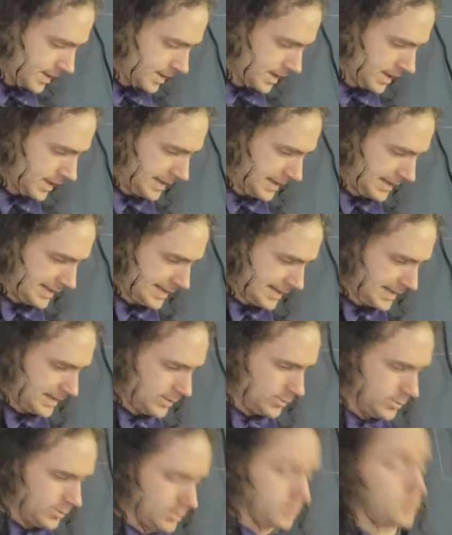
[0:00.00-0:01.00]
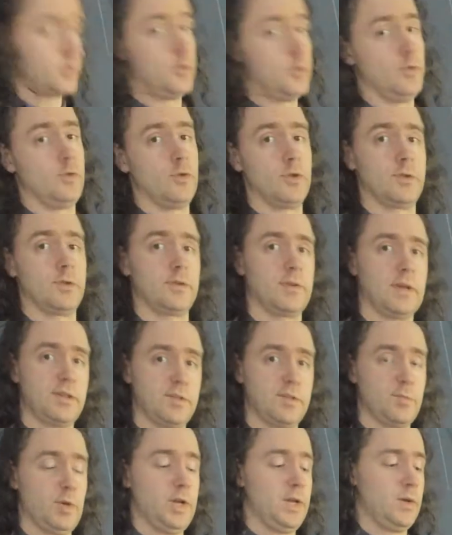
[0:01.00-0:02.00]
and I want to just
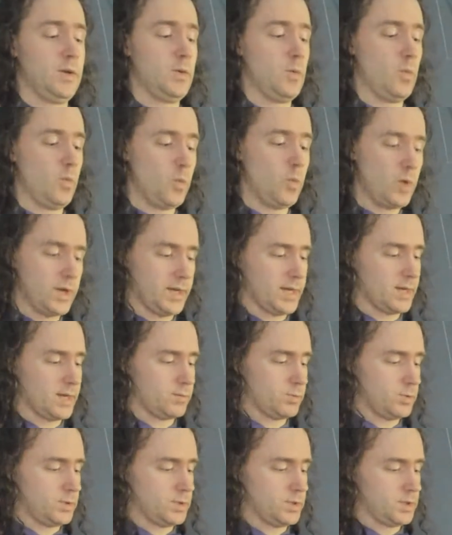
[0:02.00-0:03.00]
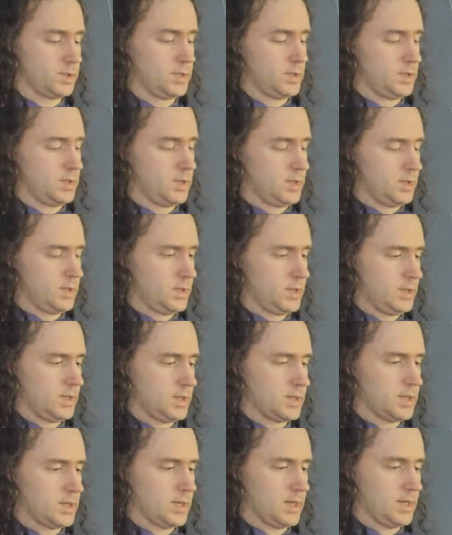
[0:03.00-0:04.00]
explain why it happened
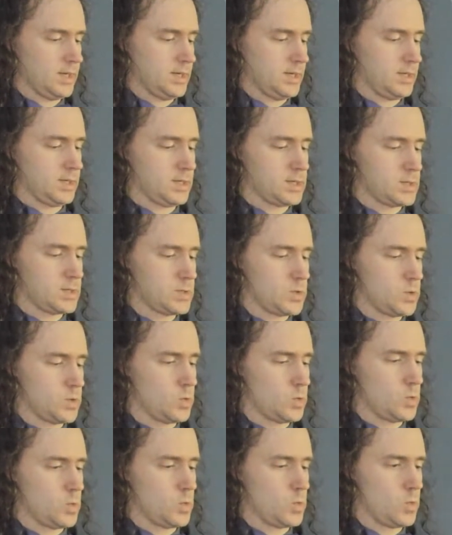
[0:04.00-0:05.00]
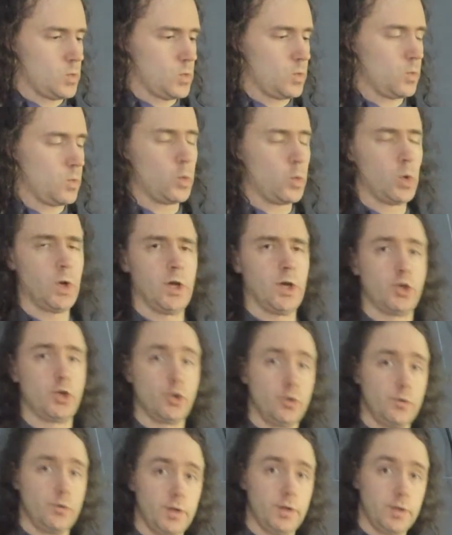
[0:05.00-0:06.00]
and what I
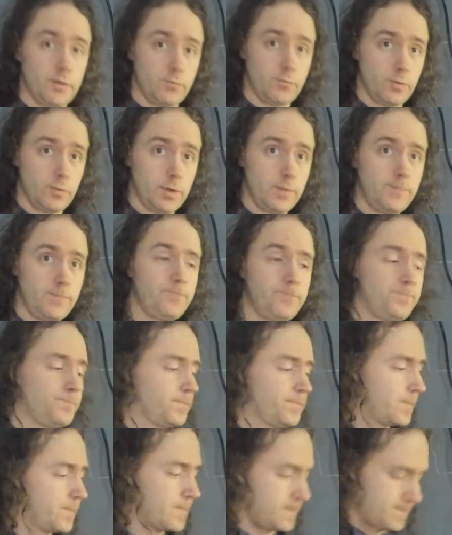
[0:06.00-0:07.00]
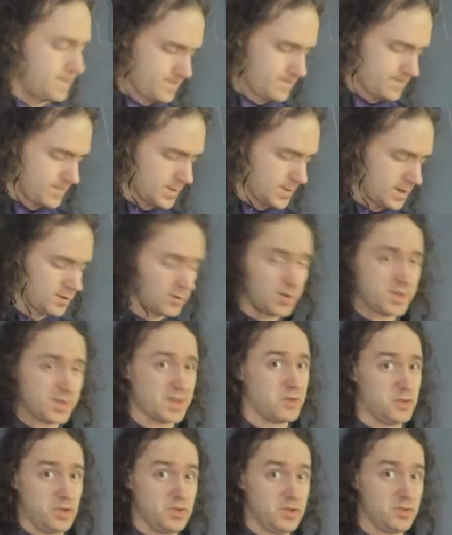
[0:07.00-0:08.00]
should have done differently, as well as
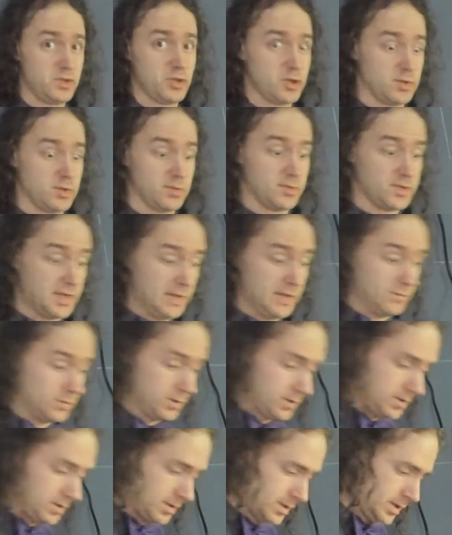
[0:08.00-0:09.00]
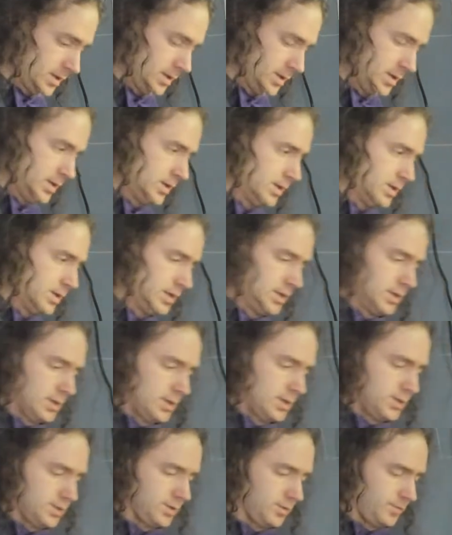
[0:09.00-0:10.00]
how to use a chisel safely.
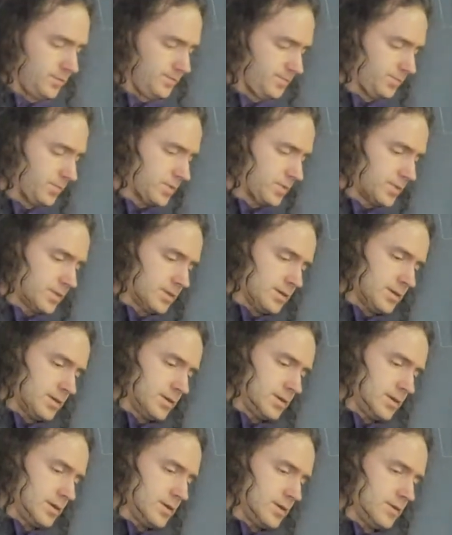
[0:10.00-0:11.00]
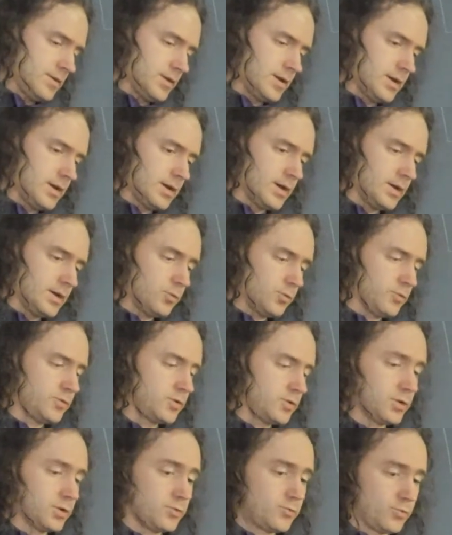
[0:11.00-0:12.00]
So I want to
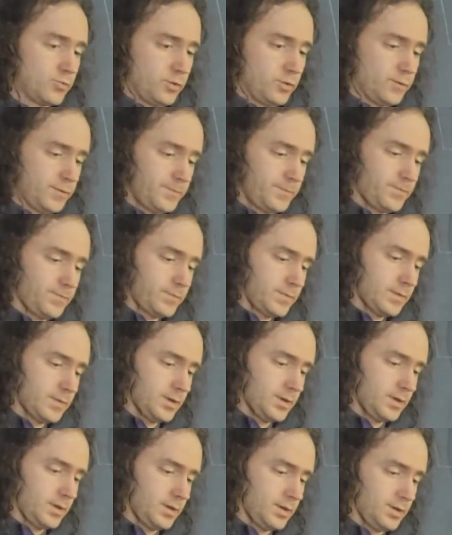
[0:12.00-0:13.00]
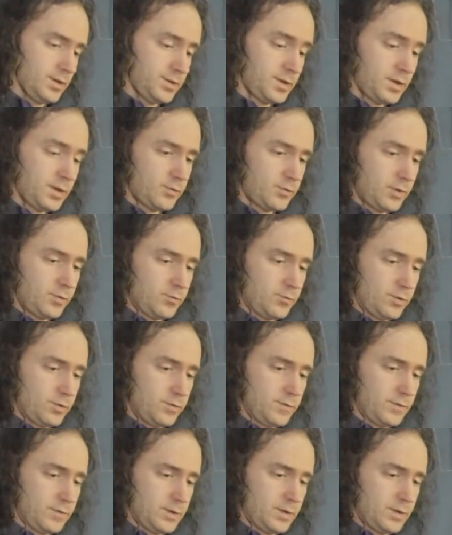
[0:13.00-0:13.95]
cut a groove, a side grain groove,